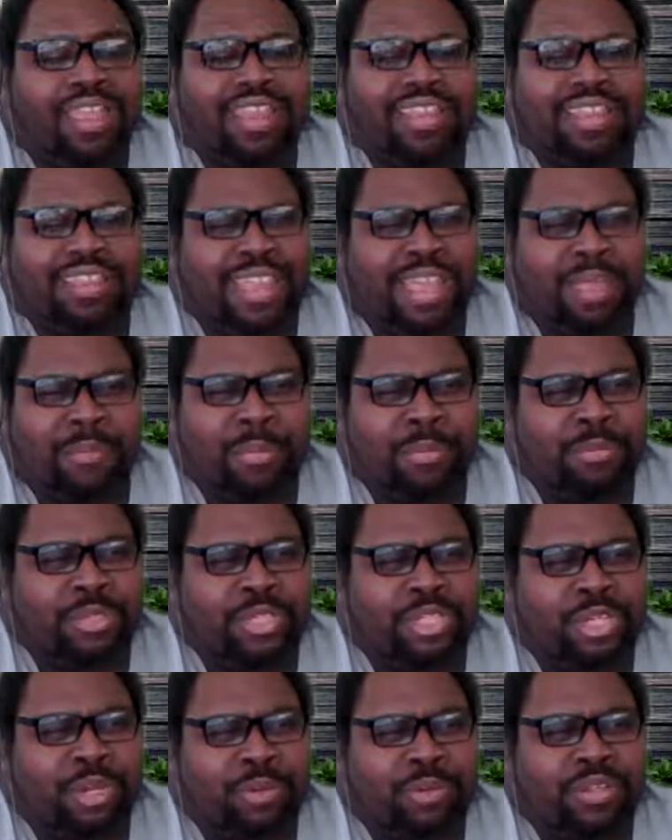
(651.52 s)
And you got people
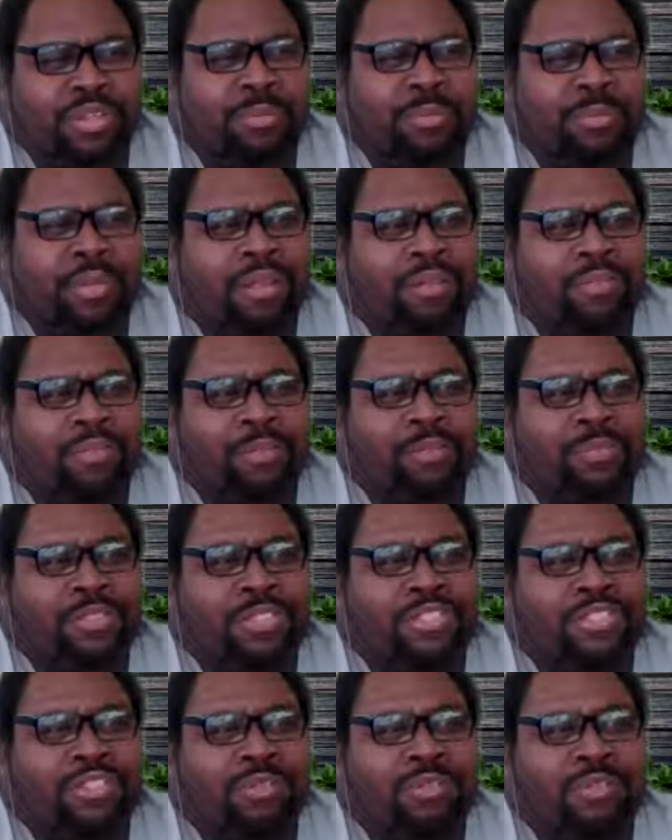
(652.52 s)
joking about
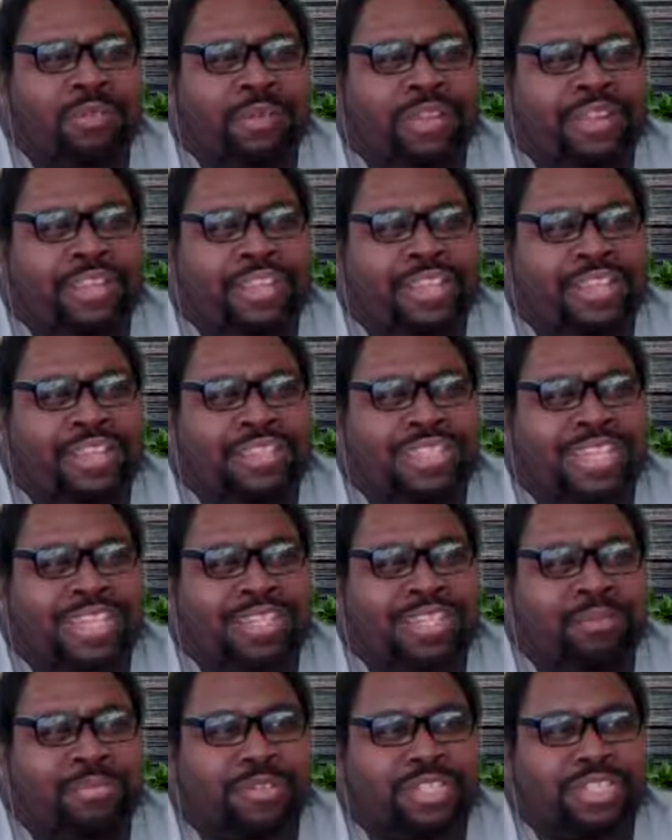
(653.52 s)
he can't
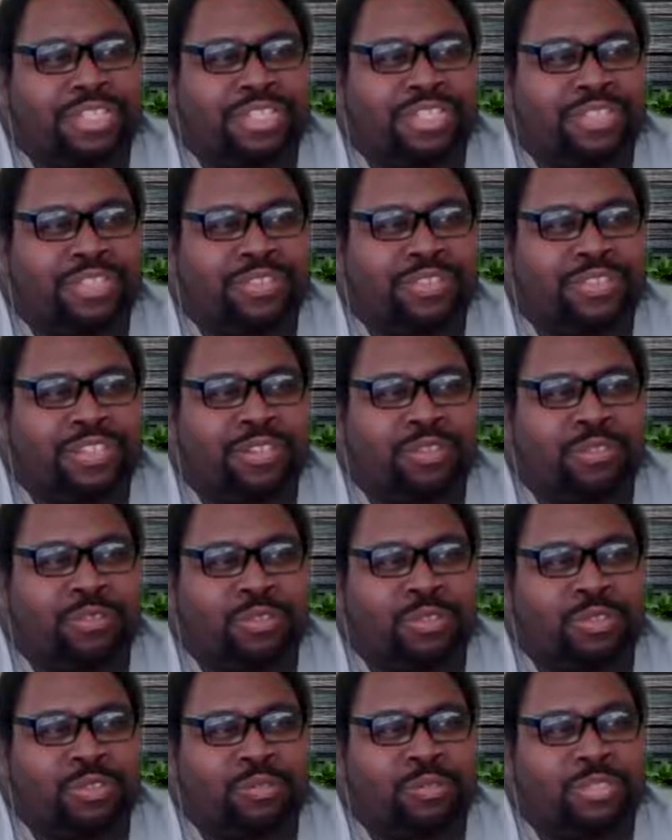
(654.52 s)
take the pressure of
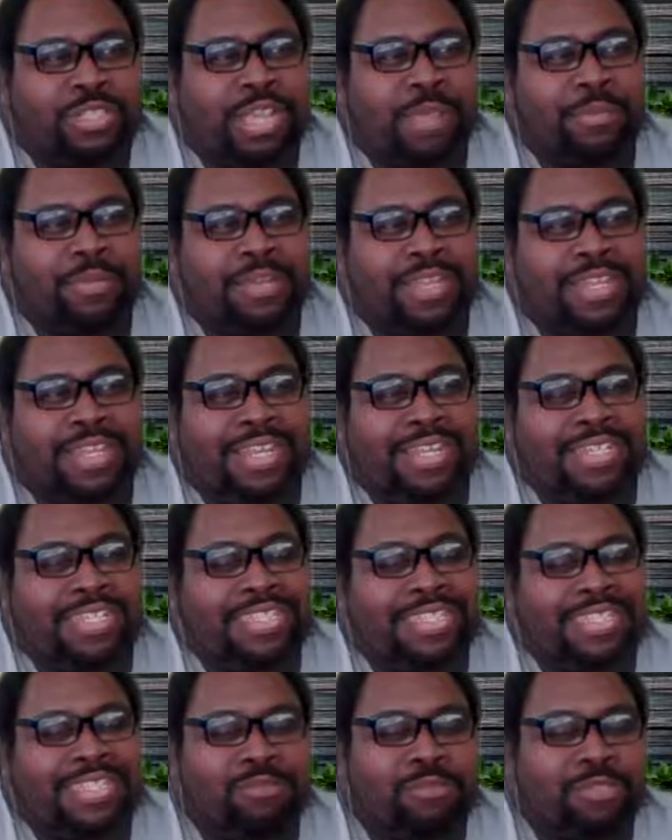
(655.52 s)
what's happening in
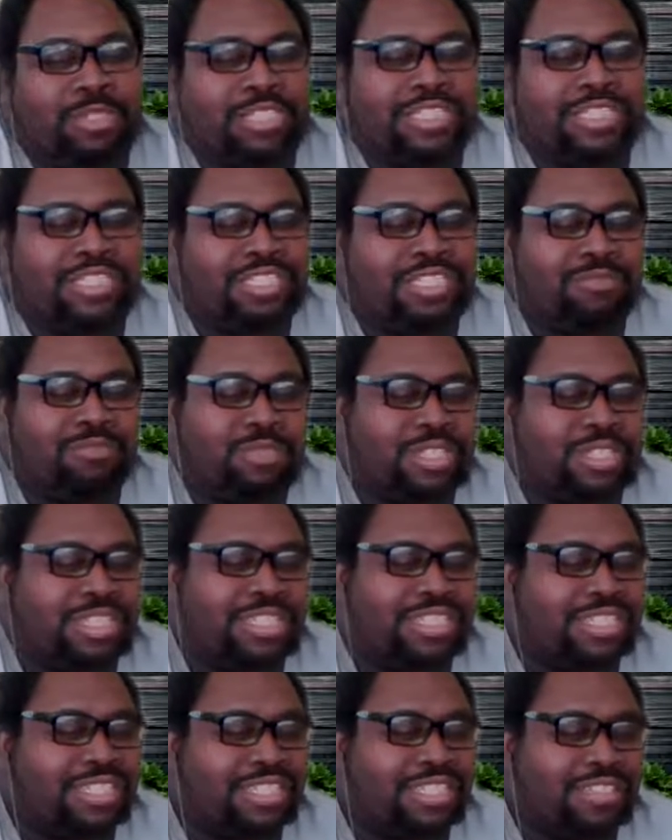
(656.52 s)
NXT, which
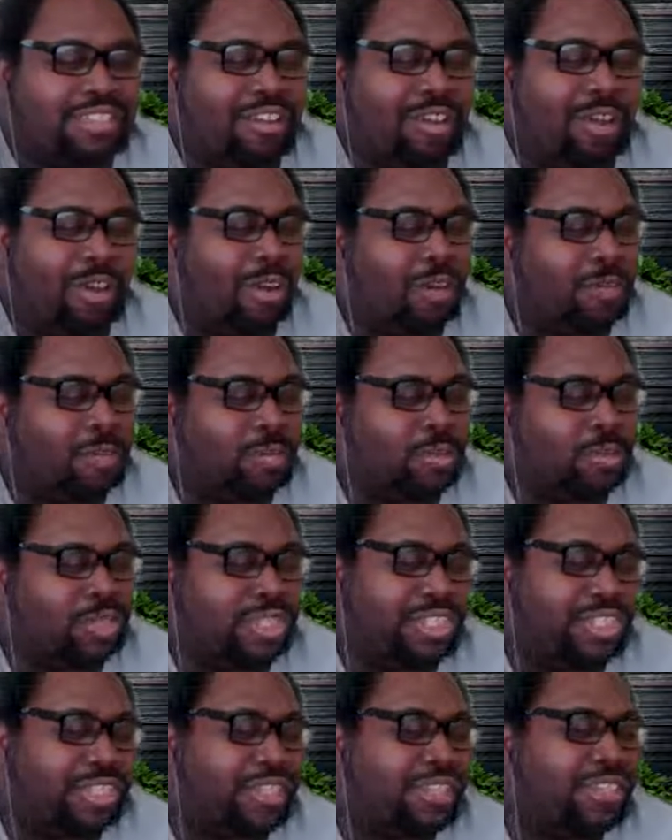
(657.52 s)
is horrible to
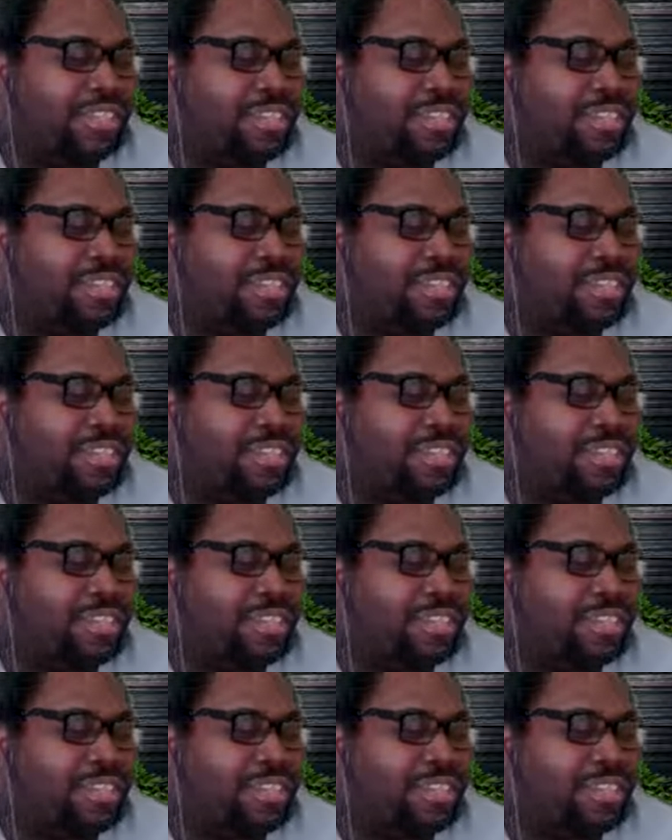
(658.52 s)
say.